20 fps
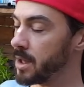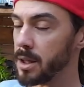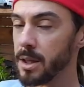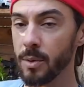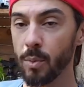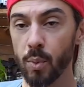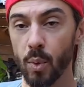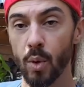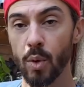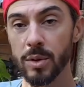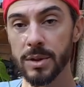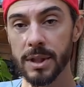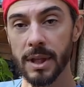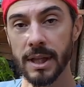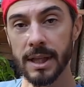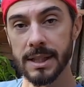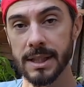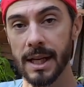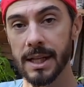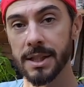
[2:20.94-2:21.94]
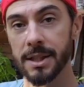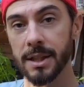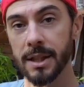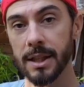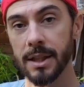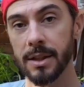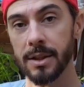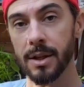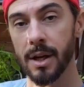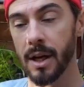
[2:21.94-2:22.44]
the water is
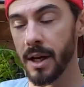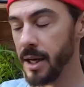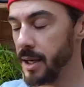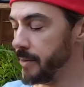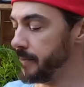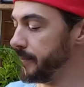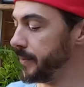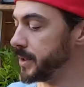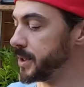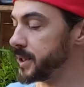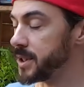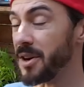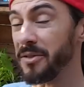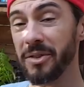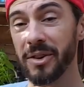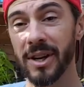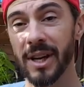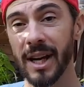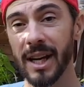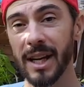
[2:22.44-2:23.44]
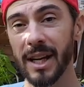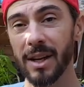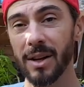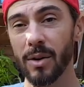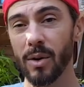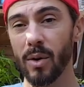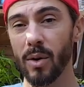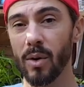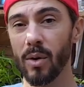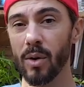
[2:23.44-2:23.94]
actually
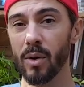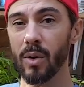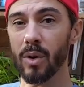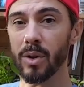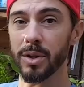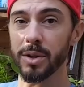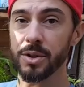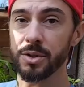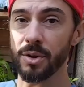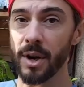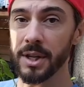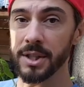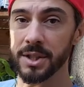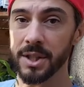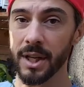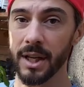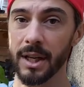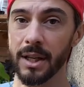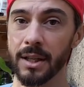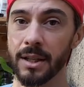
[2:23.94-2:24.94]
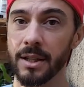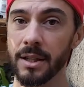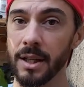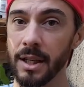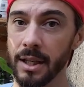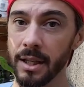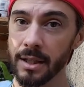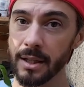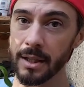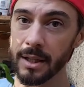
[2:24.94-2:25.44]
suffocating or drenching
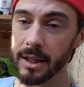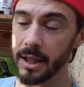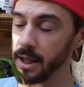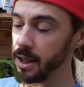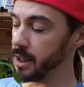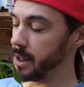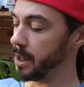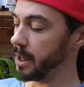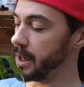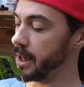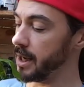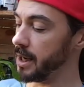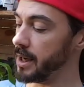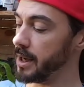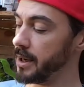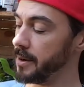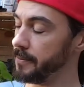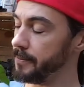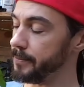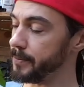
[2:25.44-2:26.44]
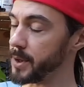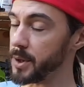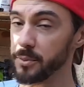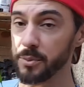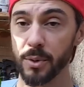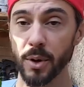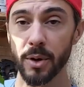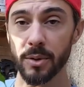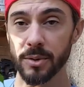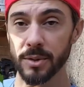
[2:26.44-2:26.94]
the
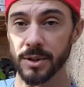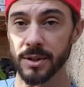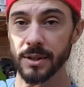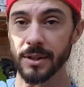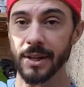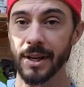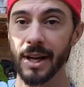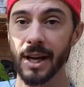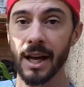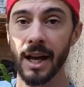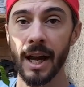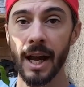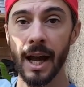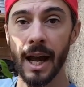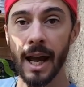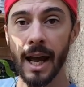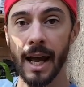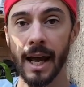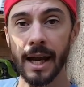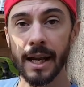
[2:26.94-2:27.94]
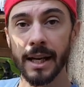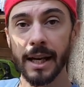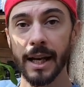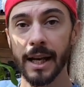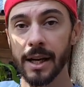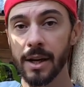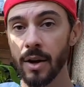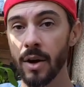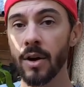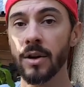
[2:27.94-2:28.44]
roots, and
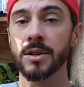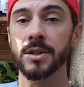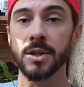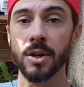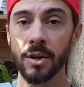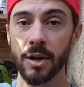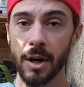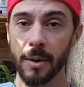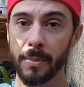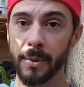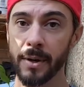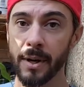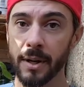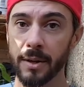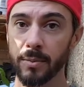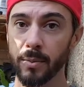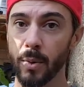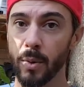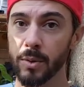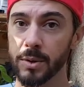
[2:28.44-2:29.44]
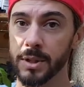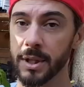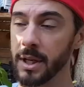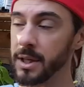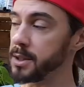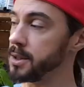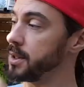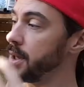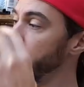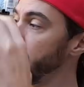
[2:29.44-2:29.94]
it can't soak up enough
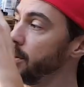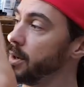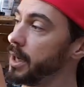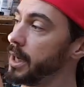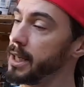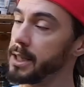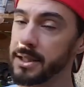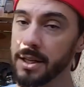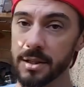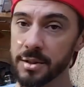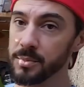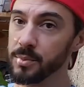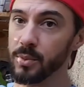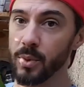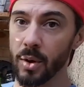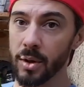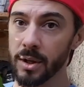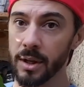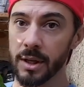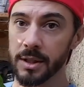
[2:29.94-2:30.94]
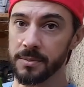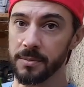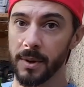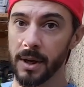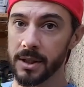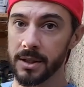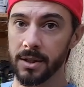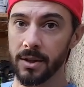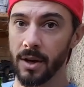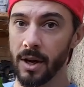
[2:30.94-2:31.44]
water, so it doesn't want as
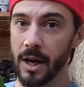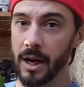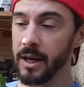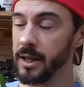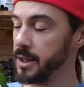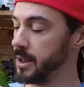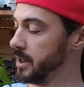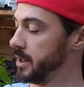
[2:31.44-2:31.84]
much light.